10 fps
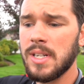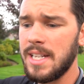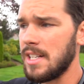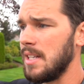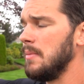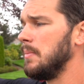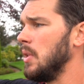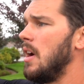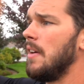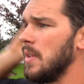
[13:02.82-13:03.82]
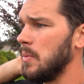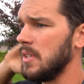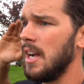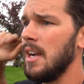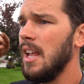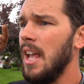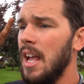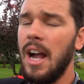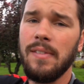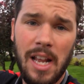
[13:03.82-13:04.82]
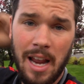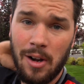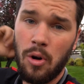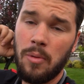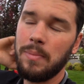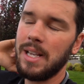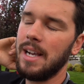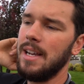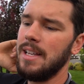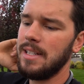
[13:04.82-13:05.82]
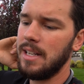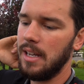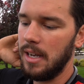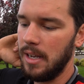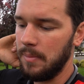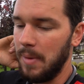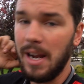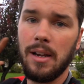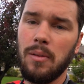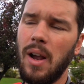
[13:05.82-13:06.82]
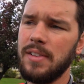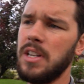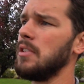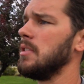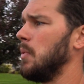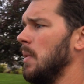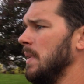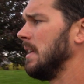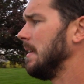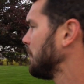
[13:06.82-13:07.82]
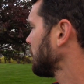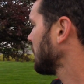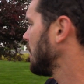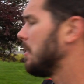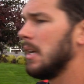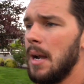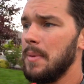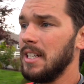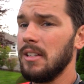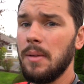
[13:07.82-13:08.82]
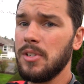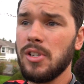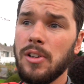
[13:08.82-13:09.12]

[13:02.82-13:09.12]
section, blow off, then we're done. I have to head home because my wife's doctor's appointment. Not a big deal. Let me show